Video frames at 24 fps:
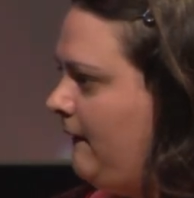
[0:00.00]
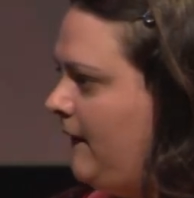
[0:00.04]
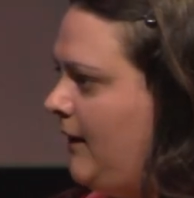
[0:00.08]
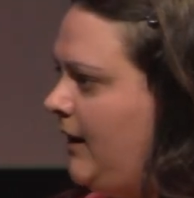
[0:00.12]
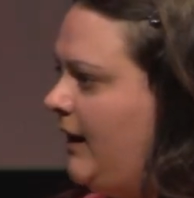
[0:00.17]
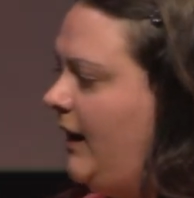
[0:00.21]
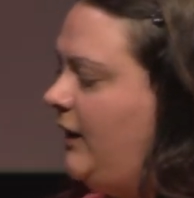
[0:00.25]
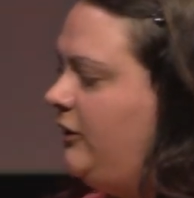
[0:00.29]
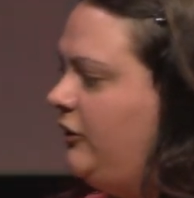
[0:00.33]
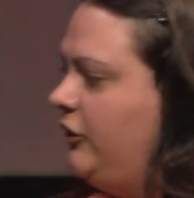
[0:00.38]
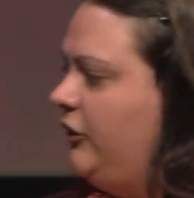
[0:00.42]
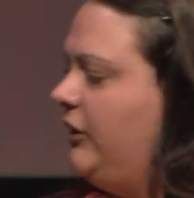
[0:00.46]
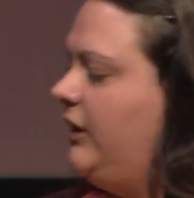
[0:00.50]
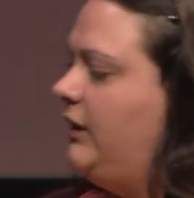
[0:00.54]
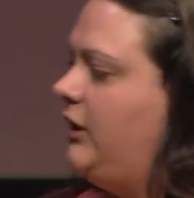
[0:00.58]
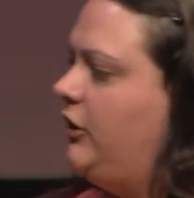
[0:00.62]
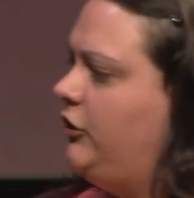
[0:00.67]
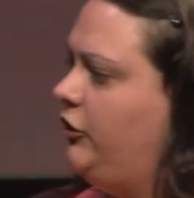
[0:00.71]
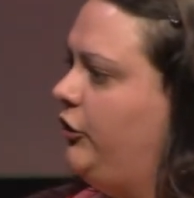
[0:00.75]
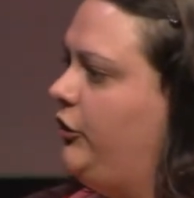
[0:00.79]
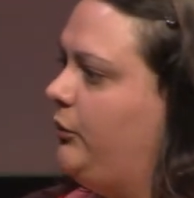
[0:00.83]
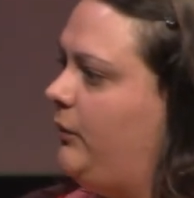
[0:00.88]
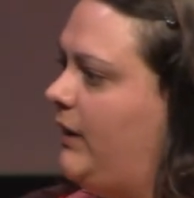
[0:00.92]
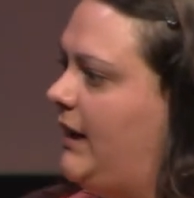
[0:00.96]
And looking at
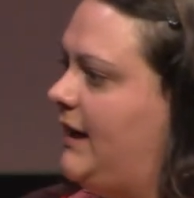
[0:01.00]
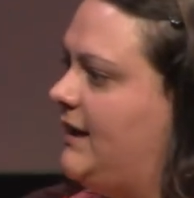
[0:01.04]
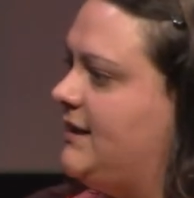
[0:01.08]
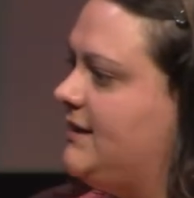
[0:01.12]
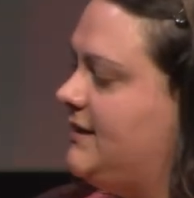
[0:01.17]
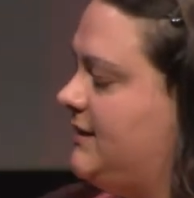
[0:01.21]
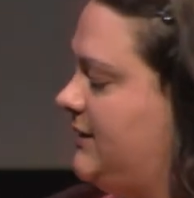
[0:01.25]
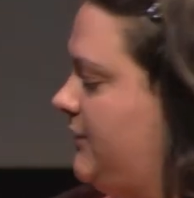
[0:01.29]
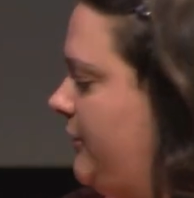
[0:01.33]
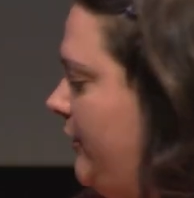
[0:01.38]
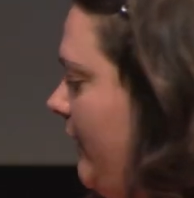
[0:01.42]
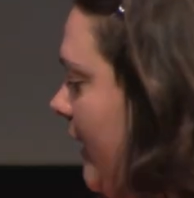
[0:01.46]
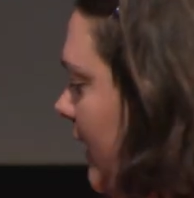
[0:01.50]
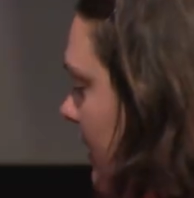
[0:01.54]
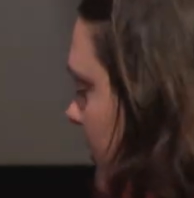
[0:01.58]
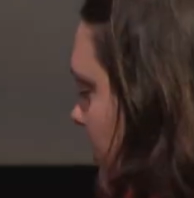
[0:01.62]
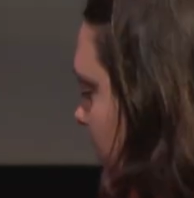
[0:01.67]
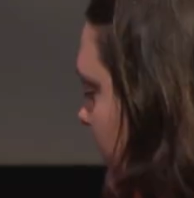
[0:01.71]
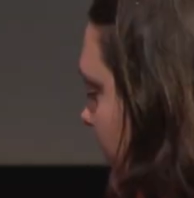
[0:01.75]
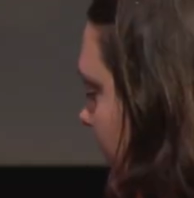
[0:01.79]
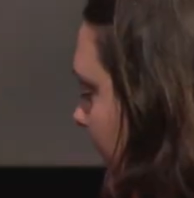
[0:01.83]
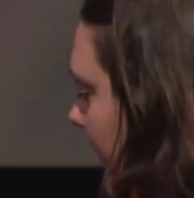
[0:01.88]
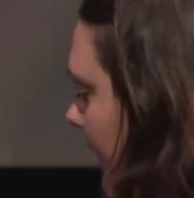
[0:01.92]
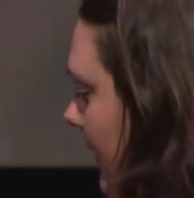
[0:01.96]
new ways to
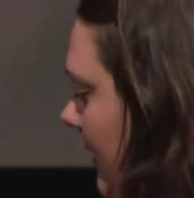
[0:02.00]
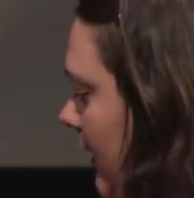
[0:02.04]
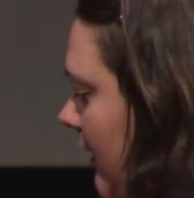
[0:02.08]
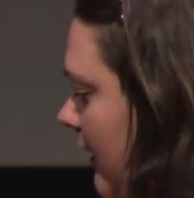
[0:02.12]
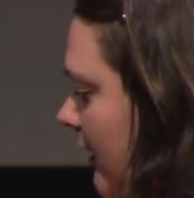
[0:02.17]
actually